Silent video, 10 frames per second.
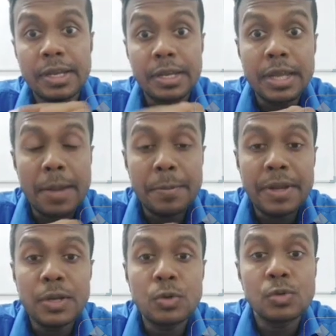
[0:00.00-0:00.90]
It can
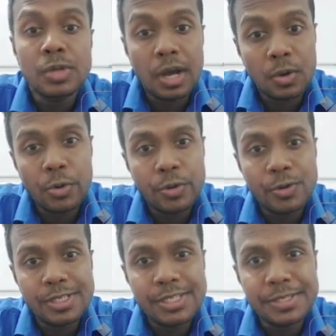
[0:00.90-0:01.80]
be due to
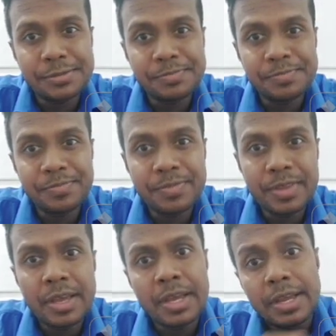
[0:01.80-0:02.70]
sarcoidosis.
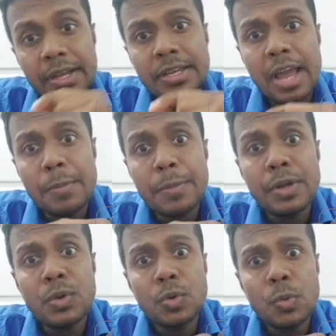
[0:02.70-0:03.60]
It can
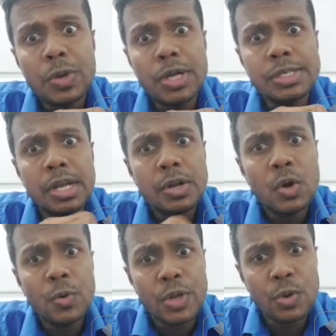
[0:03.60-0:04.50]
be due to facial
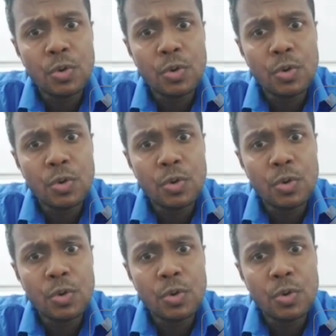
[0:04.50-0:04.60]
nerve